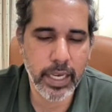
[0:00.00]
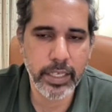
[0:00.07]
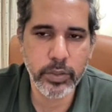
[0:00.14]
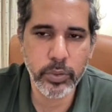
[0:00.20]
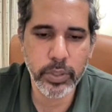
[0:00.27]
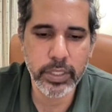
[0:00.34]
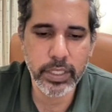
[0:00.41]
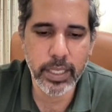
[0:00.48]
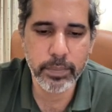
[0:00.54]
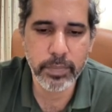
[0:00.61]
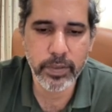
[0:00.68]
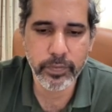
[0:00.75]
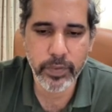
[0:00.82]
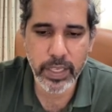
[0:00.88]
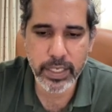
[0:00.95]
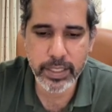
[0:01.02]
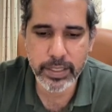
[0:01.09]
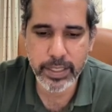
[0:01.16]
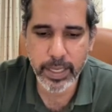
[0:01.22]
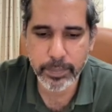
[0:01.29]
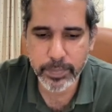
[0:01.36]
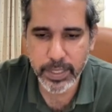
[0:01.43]
I know it can be very
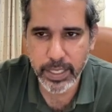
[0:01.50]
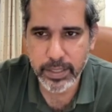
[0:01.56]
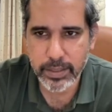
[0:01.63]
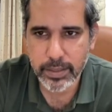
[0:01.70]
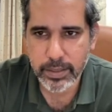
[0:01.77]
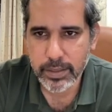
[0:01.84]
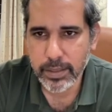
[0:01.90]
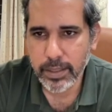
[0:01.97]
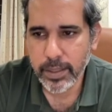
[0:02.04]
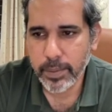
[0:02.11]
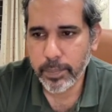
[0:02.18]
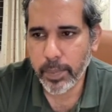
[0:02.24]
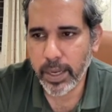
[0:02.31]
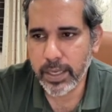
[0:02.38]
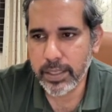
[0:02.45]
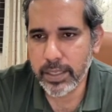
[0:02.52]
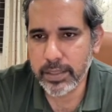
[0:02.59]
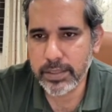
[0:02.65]
tempting, but